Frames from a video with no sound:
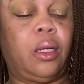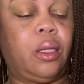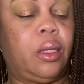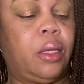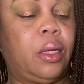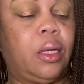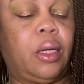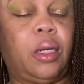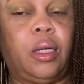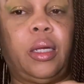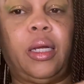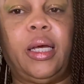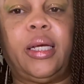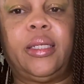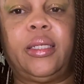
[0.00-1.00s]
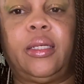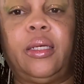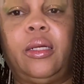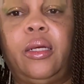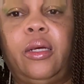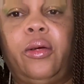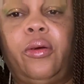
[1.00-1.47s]
And then next in
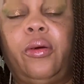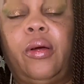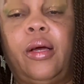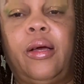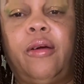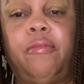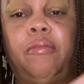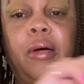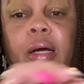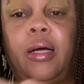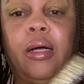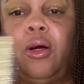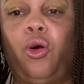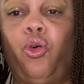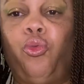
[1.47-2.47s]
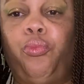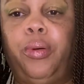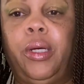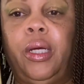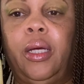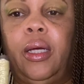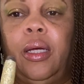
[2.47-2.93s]
here, I have my gold
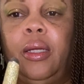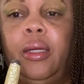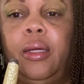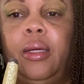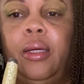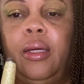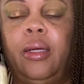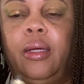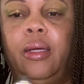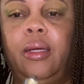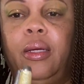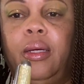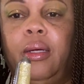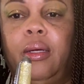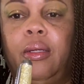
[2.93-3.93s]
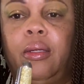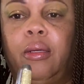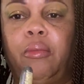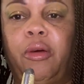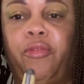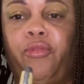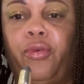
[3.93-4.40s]
pen that
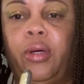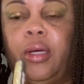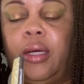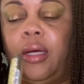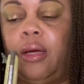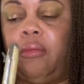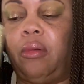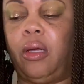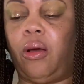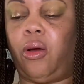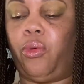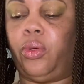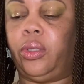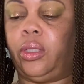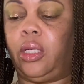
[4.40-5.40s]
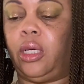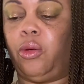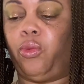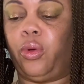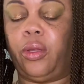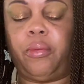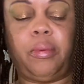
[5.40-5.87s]
my friend gave me. I always keep
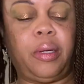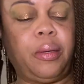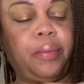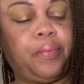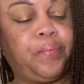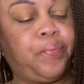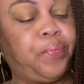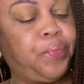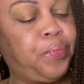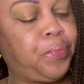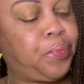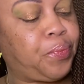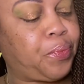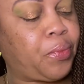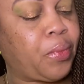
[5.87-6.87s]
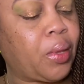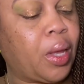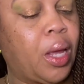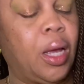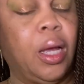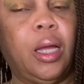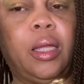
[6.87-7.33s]
with me.
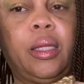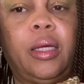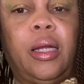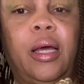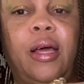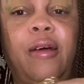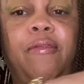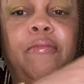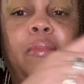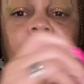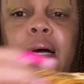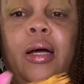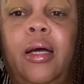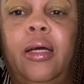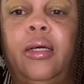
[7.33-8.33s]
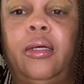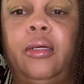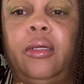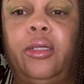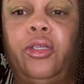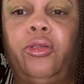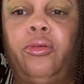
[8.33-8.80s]
Then I have my
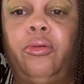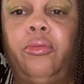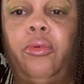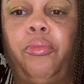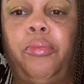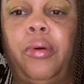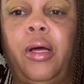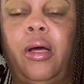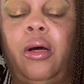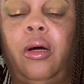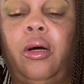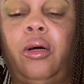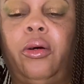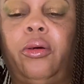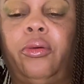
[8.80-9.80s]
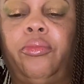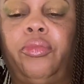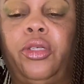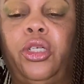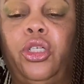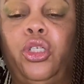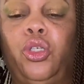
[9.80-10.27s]
uh,
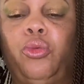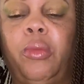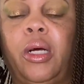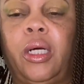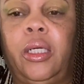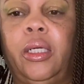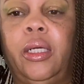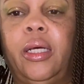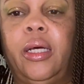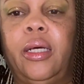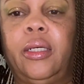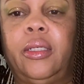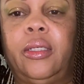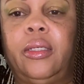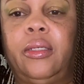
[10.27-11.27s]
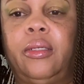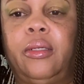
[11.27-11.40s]
tissue, my Kleenex.